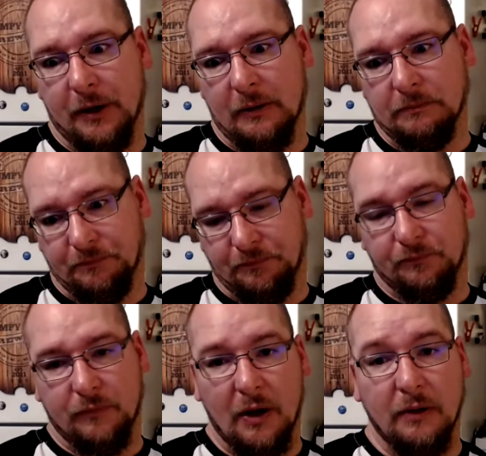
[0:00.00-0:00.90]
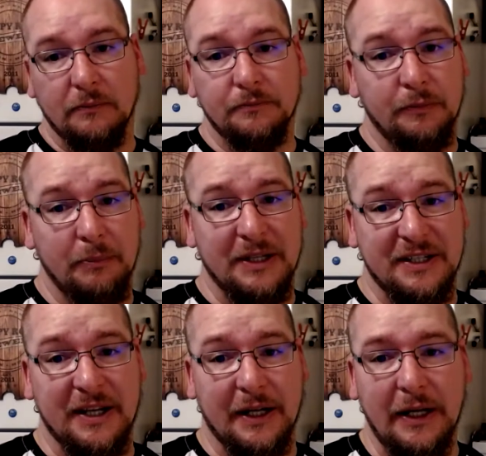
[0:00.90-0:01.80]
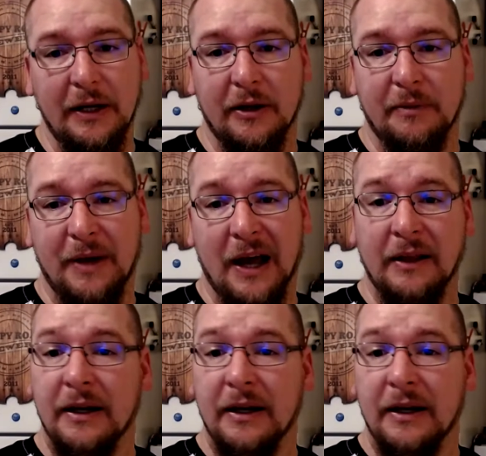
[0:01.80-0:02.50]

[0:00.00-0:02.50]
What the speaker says: a bit sticky on the palate.